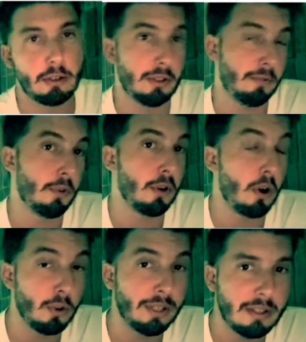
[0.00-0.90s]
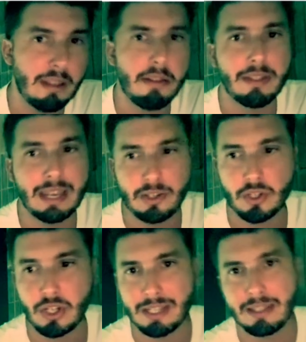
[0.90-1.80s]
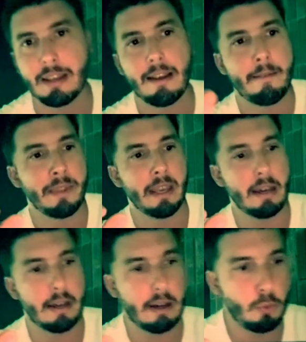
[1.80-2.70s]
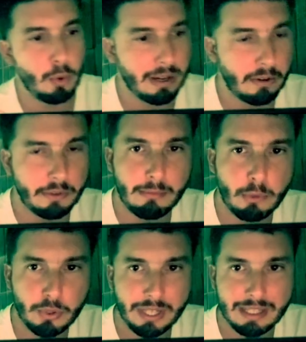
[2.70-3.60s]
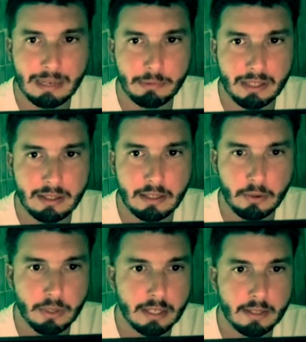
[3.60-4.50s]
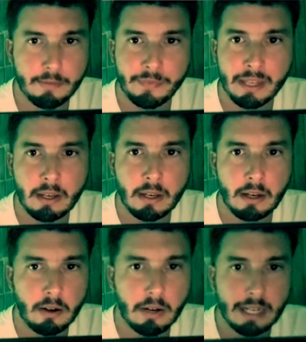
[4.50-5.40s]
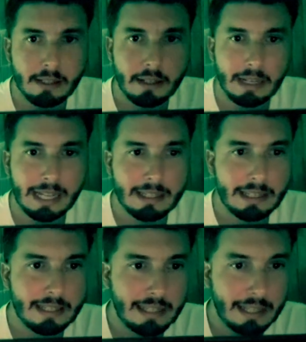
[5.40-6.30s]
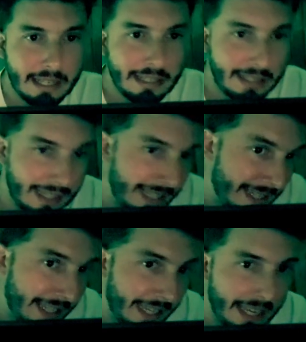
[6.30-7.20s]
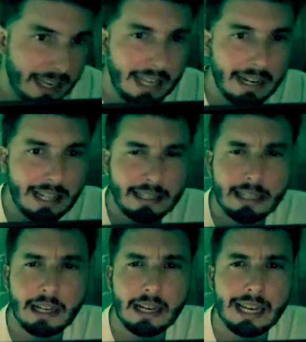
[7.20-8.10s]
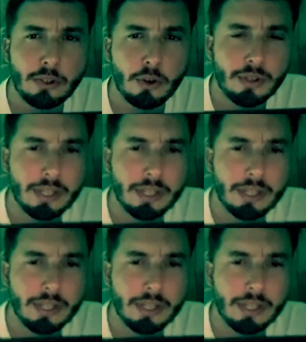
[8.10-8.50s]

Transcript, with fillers: not for auditive. that's just uh, one of the most accepted theories all right let's see the, the, that's the canine let's see a lateral